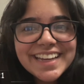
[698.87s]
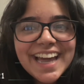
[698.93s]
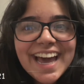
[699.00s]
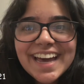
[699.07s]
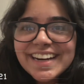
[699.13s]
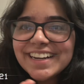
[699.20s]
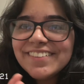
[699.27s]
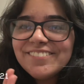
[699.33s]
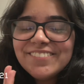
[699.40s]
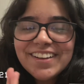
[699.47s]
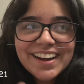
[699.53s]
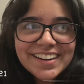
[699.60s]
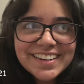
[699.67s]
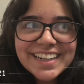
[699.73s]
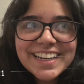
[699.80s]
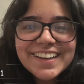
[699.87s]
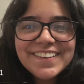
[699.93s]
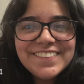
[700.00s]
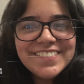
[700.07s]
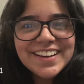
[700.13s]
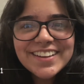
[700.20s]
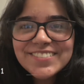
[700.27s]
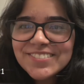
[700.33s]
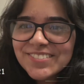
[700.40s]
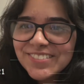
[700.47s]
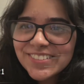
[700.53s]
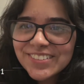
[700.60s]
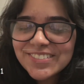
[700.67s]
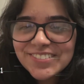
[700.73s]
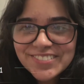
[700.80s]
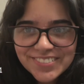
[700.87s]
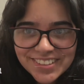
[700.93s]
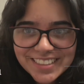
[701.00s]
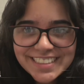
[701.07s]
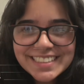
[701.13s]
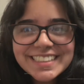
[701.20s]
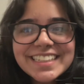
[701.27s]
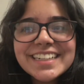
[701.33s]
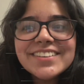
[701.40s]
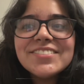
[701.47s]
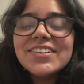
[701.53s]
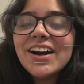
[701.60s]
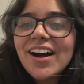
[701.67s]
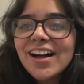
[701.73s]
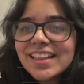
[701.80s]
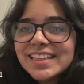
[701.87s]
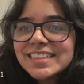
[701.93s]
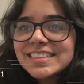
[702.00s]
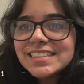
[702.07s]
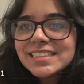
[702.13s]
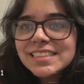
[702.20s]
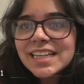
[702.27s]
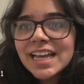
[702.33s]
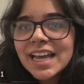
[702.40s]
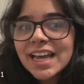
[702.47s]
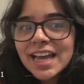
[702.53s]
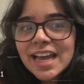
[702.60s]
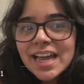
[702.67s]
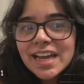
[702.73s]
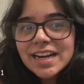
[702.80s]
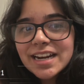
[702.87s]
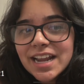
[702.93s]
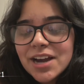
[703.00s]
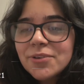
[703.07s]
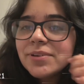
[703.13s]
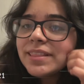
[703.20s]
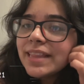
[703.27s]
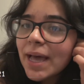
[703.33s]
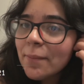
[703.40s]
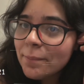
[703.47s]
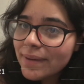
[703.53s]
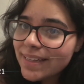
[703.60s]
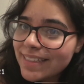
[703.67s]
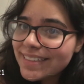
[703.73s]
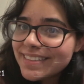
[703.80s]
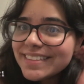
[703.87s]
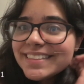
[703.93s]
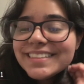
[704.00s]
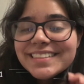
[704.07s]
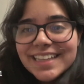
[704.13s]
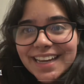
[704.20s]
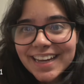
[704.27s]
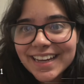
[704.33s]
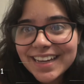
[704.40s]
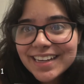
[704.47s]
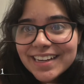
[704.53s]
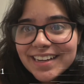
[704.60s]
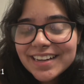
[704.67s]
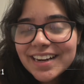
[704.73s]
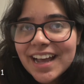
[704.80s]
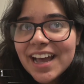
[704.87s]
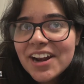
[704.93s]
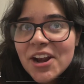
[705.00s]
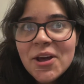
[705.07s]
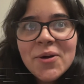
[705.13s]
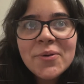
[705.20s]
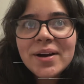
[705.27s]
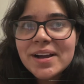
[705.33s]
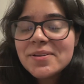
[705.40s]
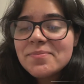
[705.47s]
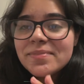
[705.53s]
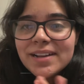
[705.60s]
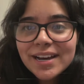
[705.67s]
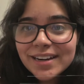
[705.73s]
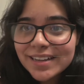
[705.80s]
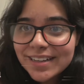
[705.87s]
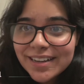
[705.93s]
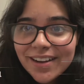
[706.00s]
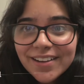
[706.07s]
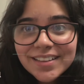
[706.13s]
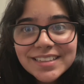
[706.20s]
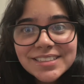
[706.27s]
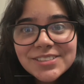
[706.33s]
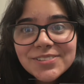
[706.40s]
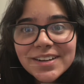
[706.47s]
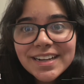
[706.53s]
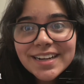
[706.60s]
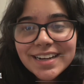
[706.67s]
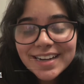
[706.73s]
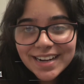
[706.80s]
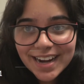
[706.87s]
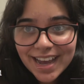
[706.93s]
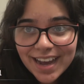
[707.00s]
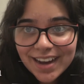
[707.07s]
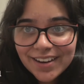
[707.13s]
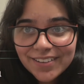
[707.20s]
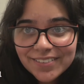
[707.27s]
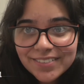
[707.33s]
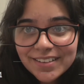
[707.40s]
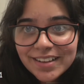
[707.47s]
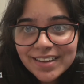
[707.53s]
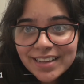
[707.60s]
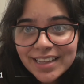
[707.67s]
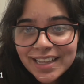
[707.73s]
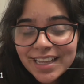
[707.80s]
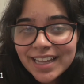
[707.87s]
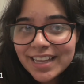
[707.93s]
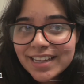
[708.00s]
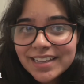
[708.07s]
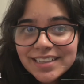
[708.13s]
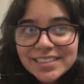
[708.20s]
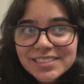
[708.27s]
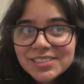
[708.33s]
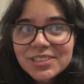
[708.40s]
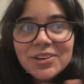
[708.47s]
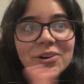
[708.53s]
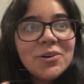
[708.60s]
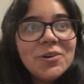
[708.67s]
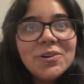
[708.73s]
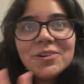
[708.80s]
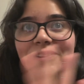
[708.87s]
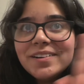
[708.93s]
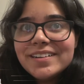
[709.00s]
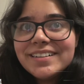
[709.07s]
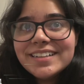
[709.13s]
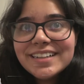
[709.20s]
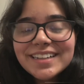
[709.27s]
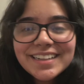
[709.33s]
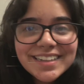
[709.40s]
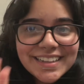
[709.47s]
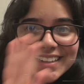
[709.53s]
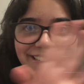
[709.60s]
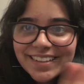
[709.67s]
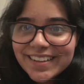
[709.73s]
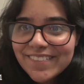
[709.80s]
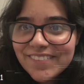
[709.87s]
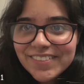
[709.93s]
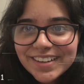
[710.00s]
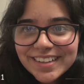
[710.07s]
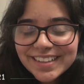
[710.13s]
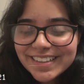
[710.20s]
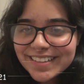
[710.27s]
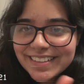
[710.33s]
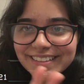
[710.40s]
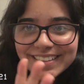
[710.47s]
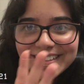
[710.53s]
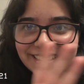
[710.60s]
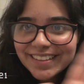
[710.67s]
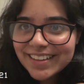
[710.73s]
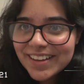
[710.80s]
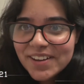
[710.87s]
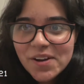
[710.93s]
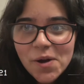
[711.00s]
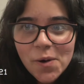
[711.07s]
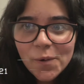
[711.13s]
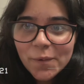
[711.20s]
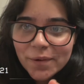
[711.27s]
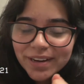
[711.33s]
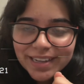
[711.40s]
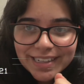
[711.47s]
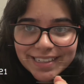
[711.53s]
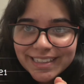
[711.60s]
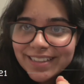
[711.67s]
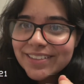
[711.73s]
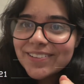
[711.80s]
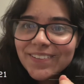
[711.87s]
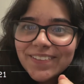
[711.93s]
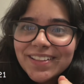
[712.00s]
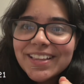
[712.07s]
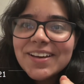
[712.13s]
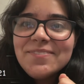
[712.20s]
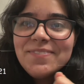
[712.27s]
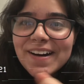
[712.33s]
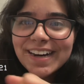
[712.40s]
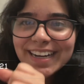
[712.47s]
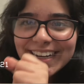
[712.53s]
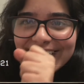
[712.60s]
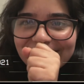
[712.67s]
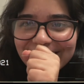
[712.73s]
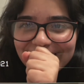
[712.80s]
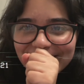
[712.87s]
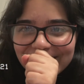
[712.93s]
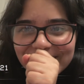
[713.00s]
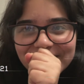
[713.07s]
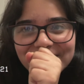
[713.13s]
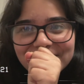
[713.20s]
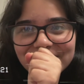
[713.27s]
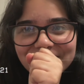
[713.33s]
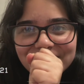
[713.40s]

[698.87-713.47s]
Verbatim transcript: had a very eventful first year of college. Now, with that being said, I know I'm not in college right now. It's a whole different ordeal, but um,